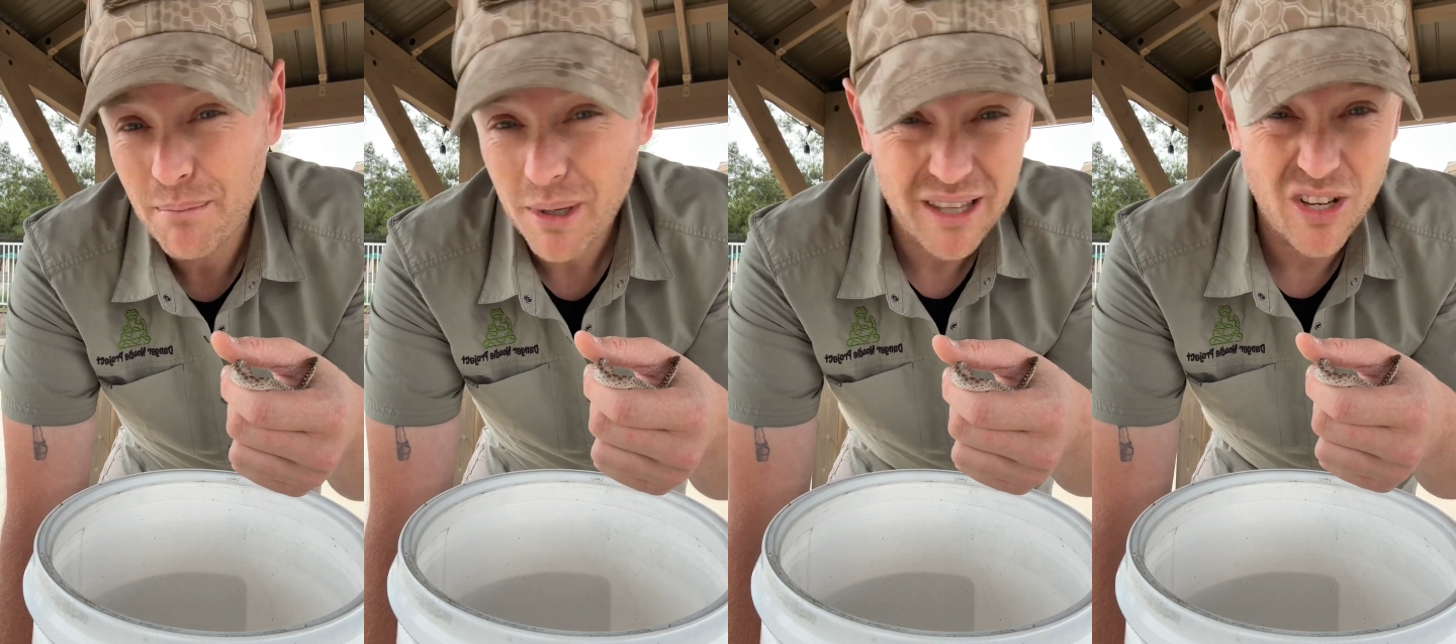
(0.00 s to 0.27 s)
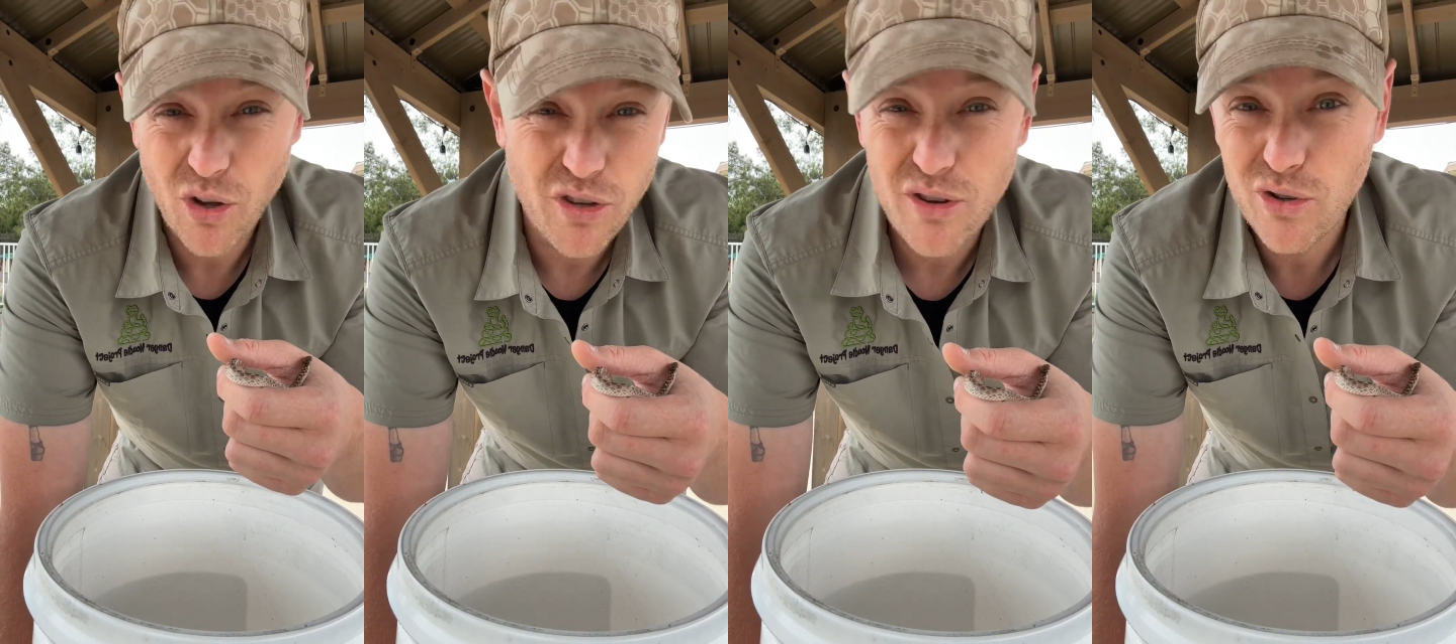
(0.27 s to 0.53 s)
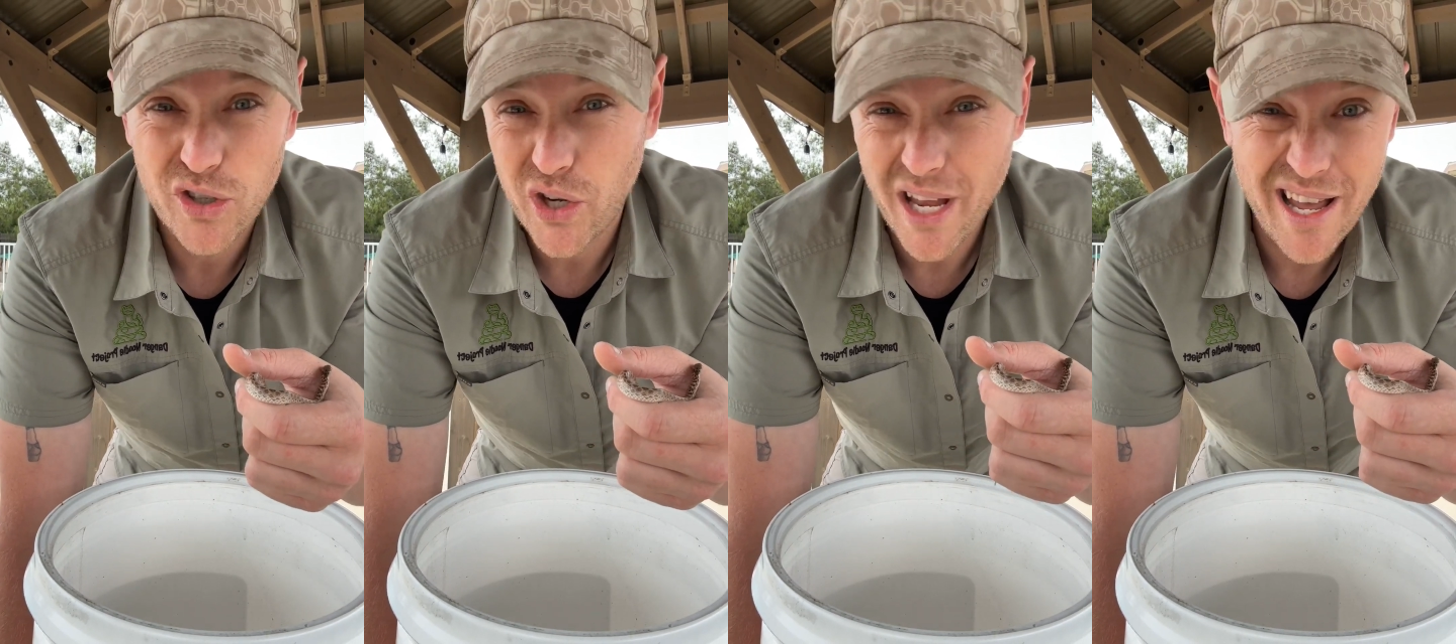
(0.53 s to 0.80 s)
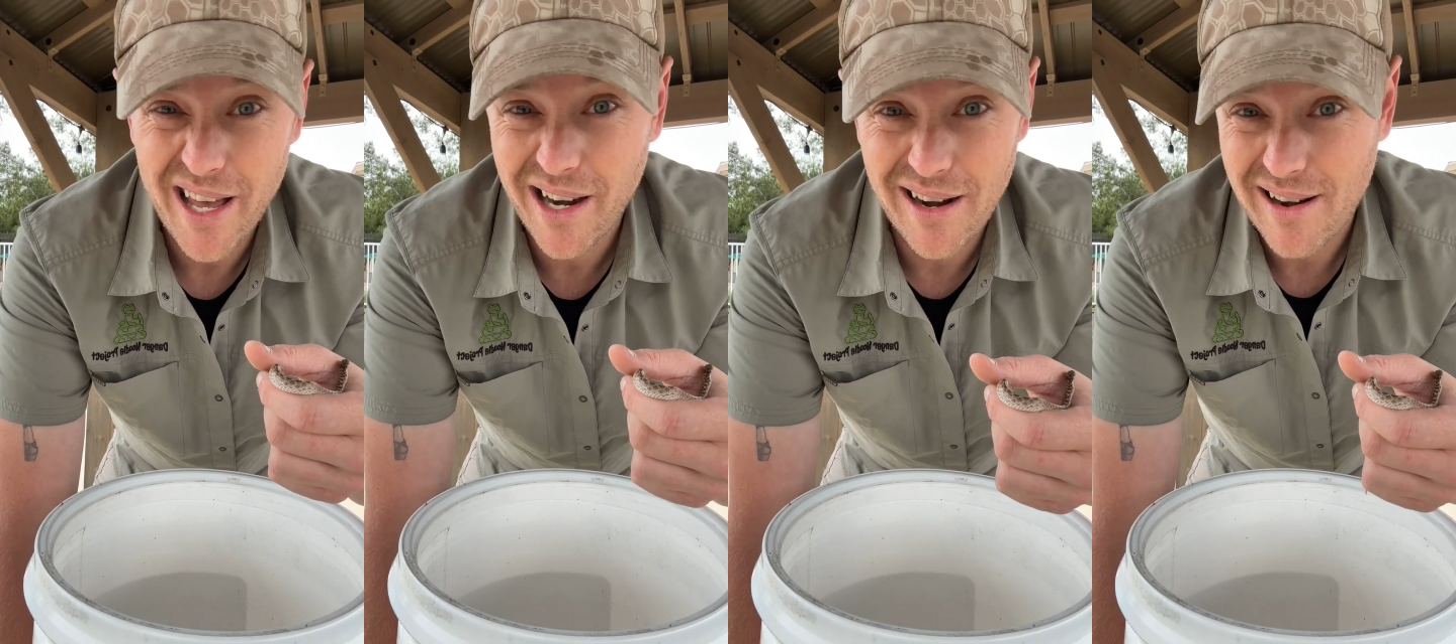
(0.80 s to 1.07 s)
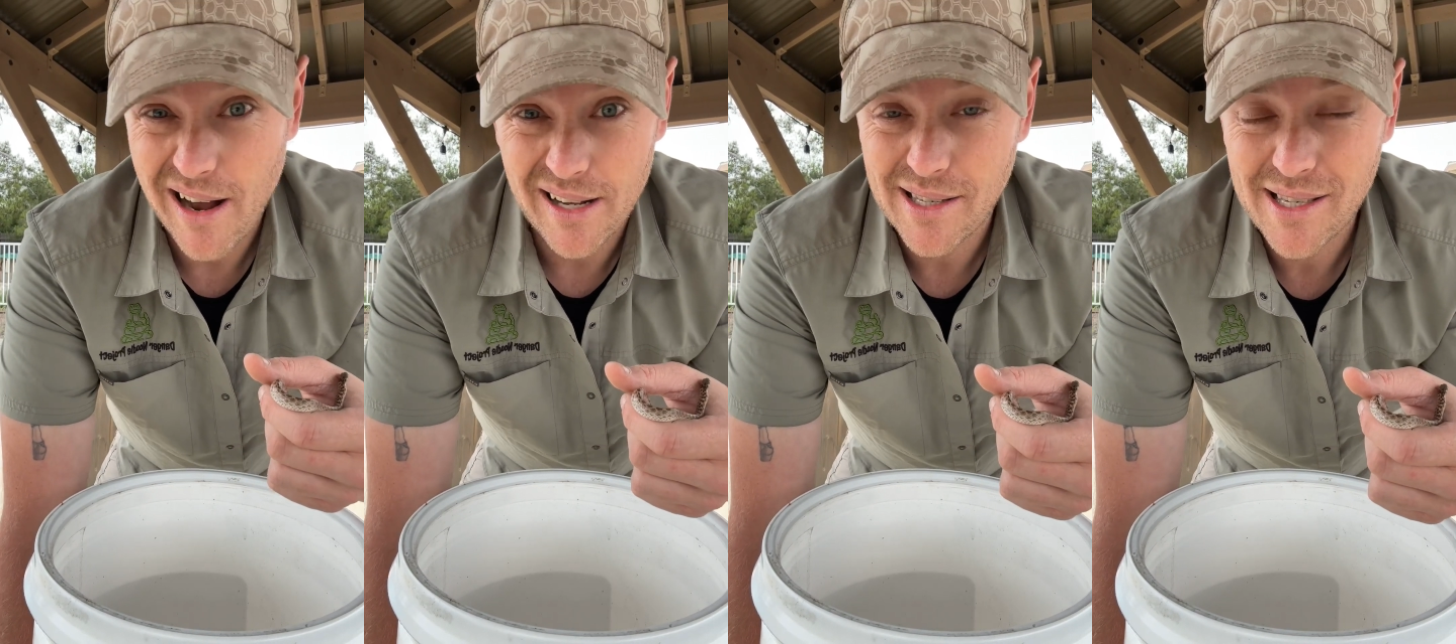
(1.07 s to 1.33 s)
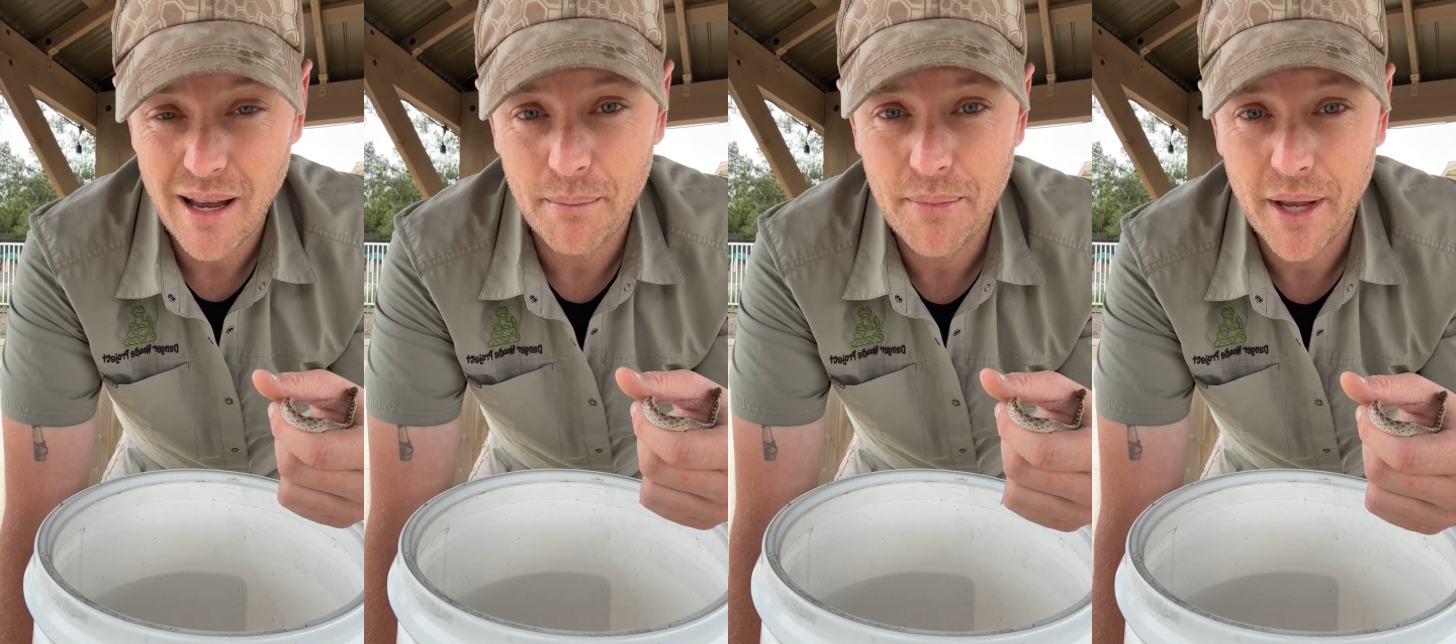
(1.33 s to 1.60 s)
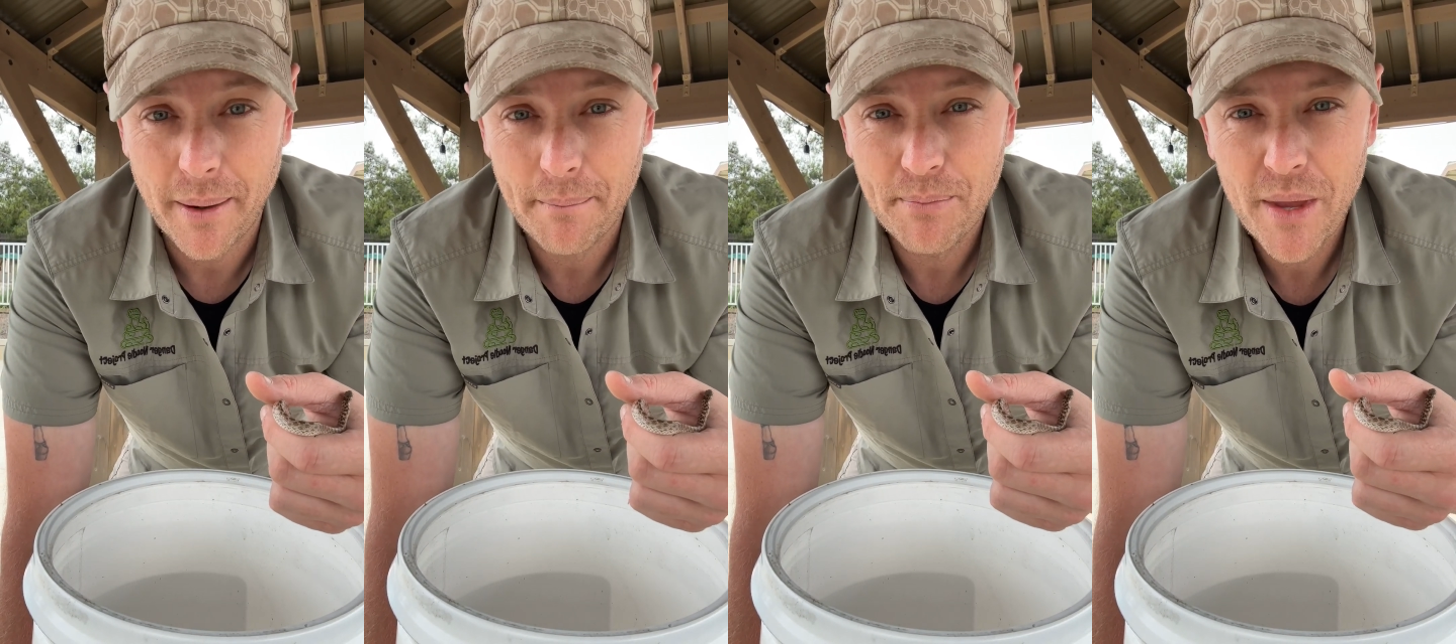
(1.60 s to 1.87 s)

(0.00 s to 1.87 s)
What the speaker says: but they'll usually hit it on something.